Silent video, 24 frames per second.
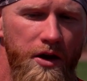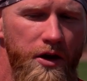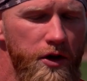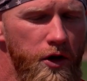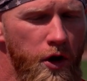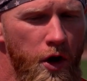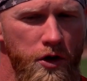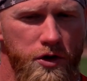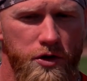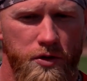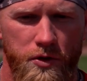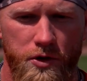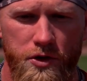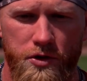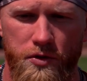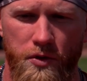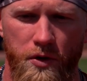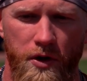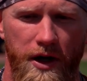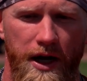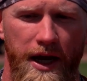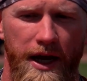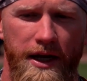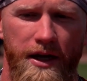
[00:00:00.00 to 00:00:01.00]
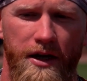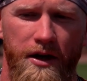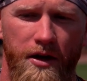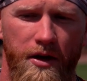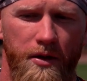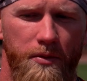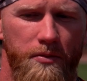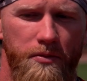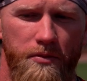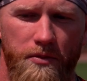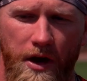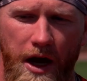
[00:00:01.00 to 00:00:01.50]
long story short, I ended
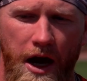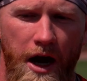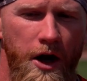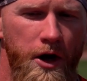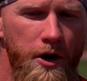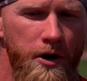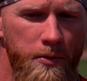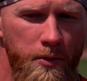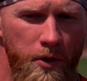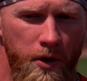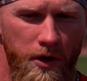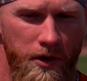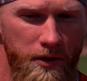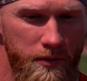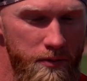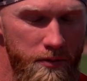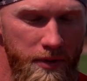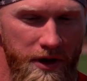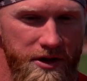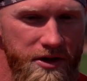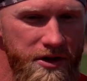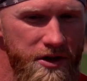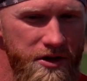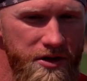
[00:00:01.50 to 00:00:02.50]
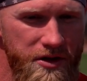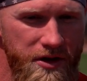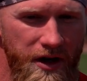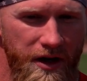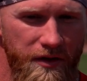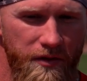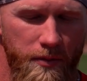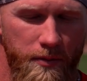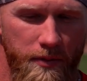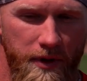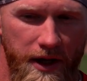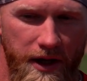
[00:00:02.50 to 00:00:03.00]
up hiring him on. Best decision I
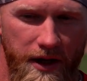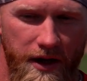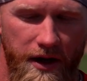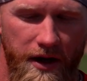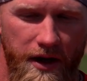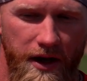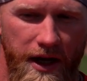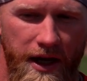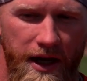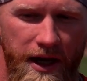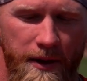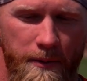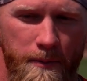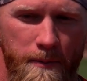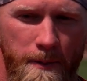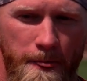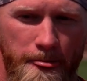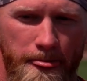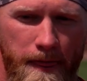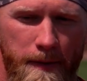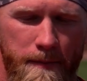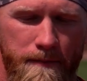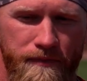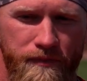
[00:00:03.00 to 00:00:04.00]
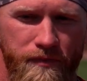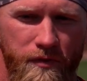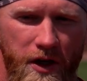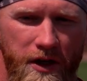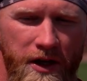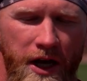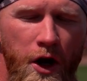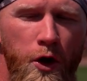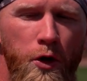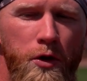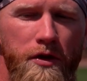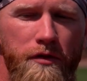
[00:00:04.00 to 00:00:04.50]
ever made. And
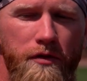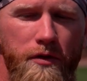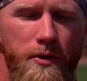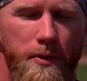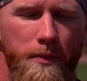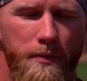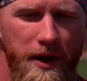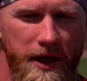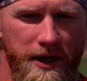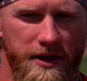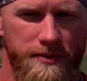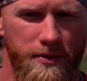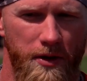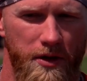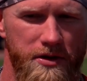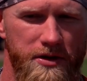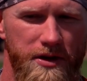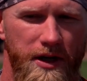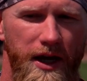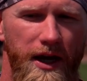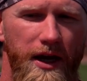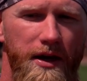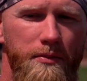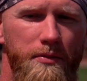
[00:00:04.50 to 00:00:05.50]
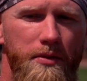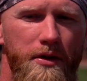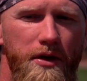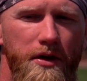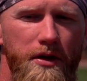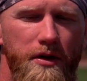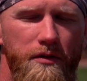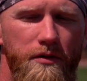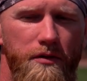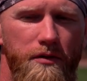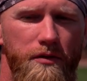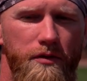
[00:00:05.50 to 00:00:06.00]
not only from the baseball side,
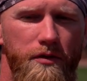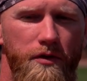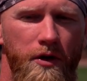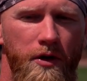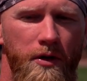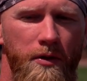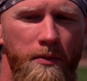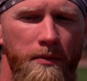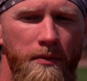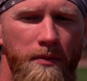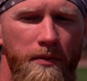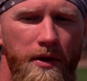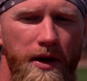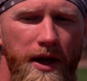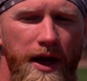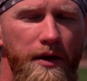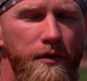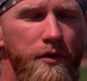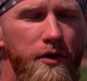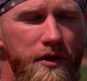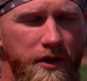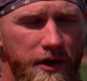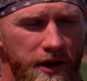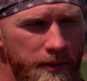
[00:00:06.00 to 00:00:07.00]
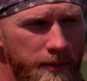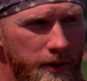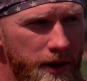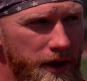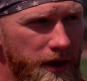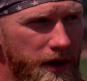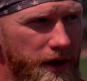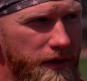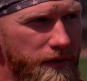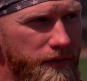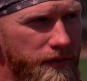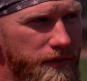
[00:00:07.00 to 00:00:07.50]
but from everything in my
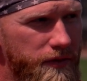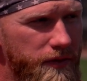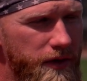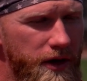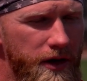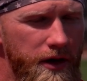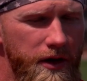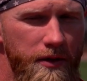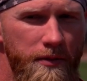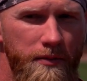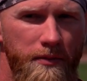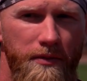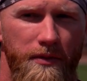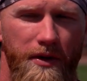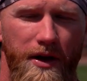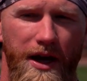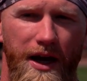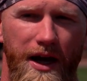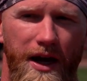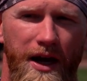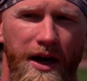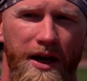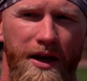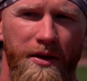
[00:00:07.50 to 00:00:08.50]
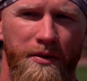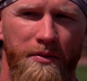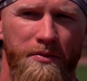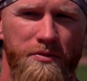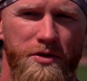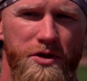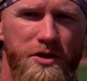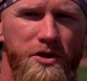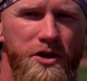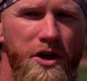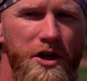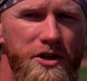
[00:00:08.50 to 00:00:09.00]
life. I am
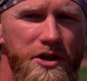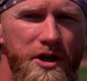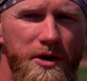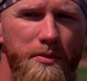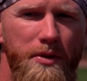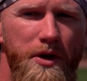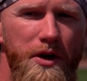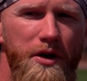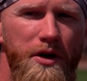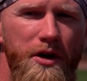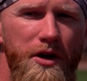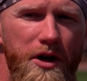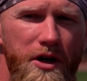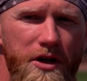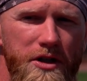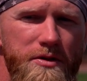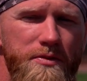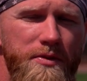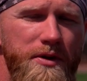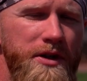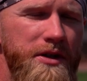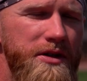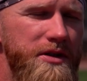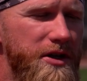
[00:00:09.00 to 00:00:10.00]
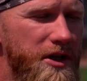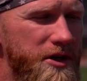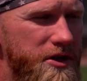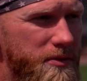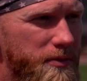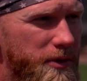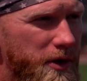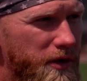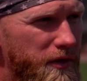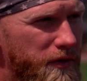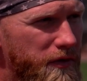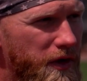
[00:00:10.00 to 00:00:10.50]
such a better husband, such a
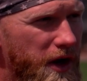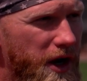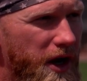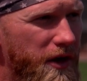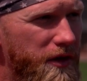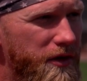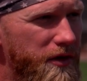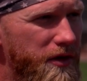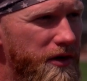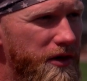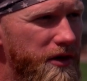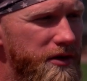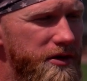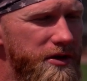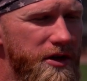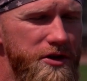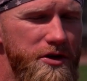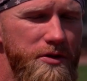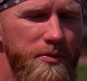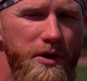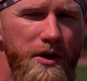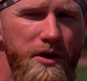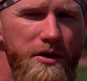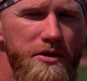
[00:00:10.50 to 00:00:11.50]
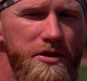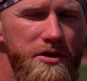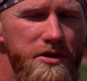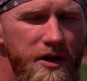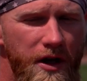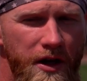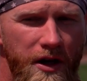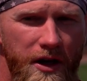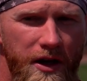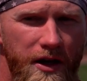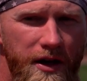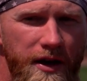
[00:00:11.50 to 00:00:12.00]
better father, such a better
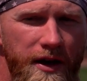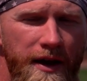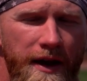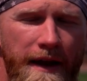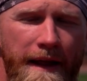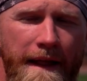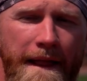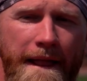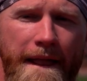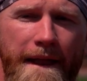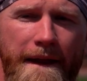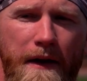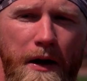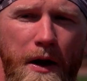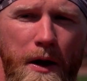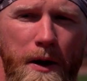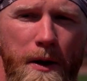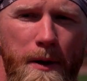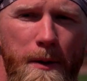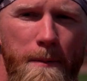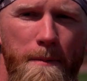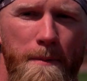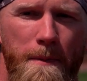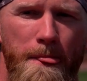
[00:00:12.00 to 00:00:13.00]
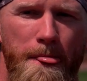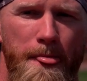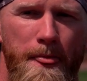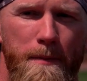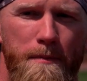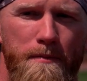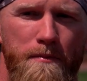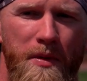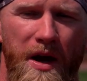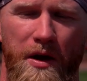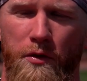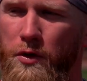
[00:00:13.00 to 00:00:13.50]
son.
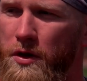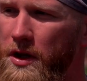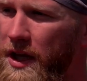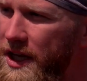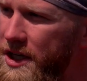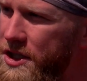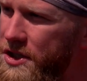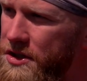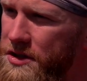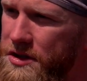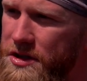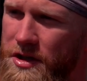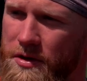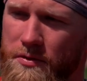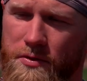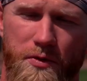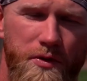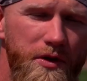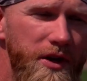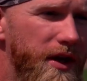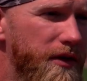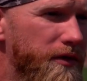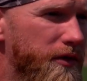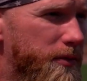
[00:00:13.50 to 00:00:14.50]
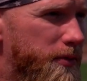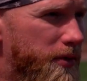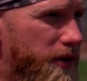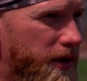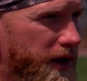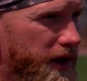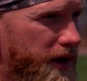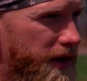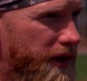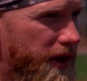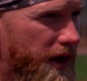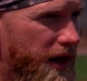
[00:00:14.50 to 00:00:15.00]
My relationships with
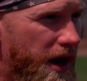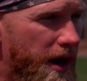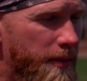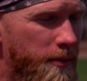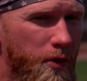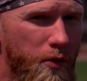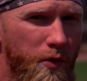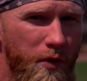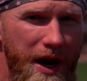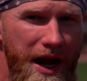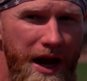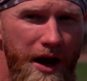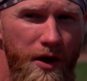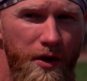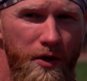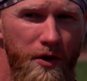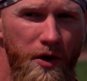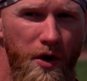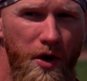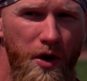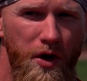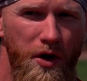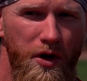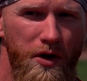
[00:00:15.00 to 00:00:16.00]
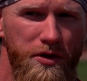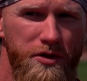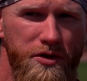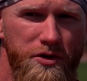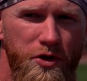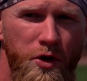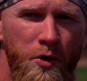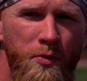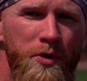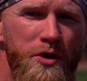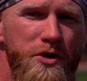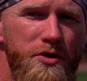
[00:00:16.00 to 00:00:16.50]
everybody that I'm around are
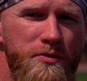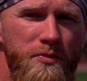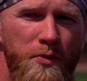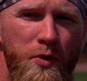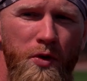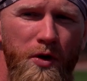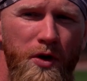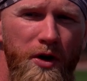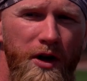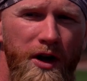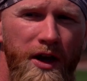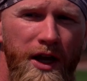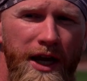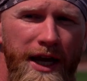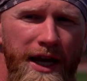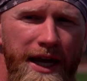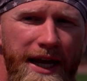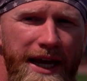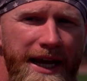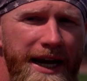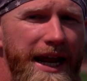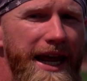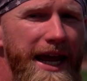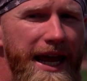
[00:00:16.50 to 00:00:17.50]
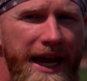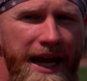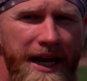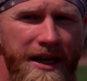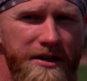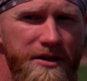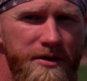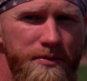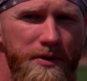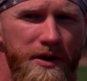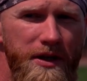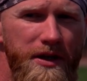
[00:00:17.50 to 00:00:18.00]
so much more
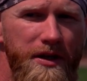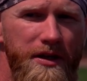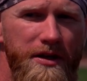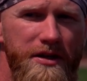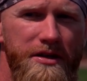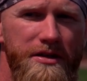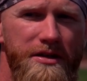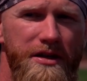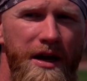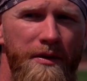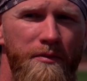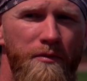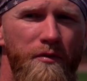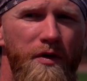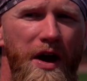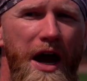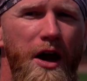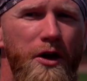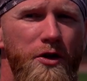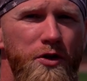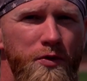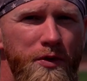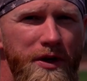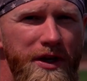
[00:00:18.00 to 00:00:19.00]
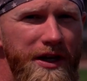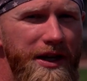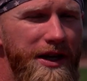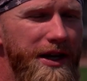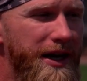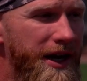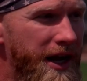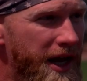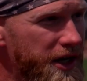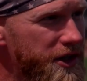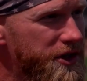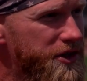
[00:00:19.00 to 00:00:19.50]
enhanced because I'm valuing
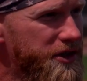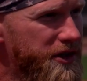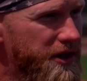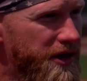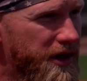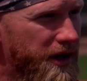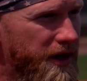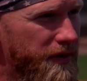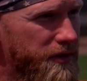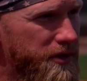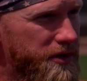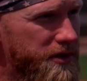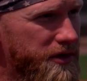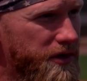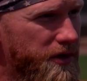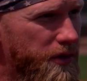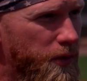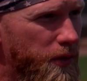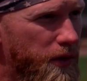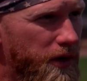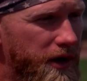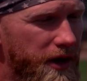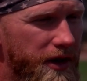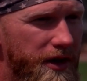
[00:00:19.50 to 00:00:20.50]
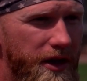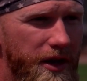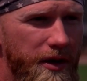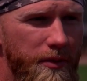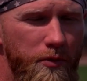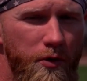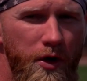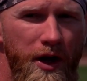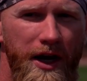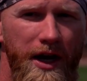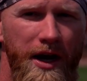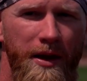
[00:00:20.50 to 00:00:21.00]
connection in every single one of
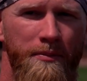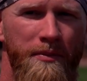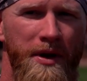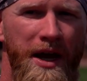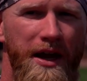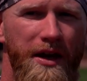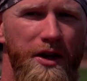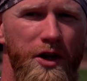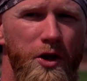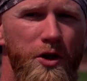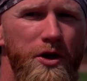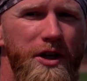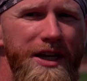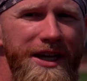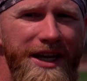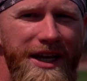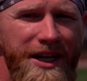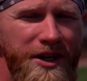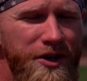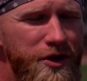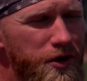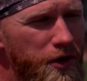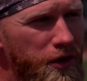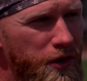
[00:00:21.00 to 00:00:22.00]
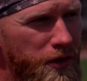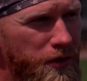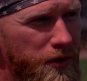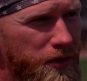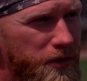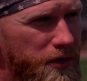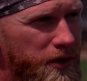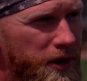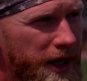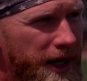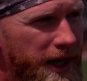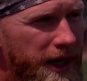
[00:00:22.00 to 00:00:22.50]
them, right? I'm not looking
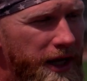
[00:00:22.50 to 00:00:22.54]
internal